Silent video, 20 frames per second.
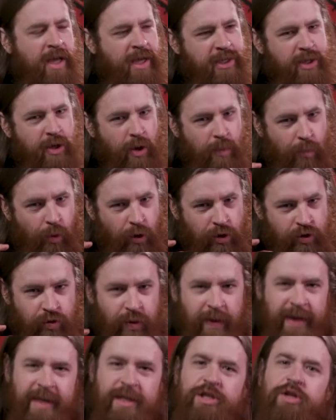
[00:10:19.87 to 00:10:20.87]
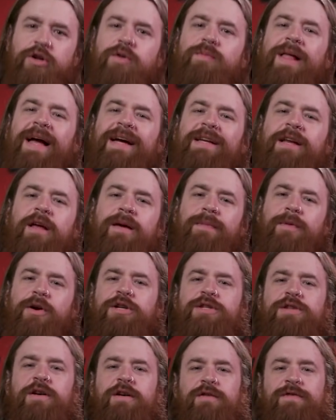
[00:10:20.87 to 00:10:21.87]
more traditional Black Dahlia
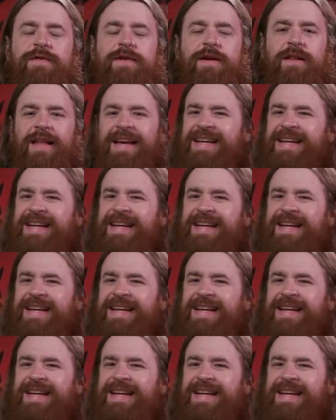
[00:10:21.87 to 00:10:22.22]
Murder songs feel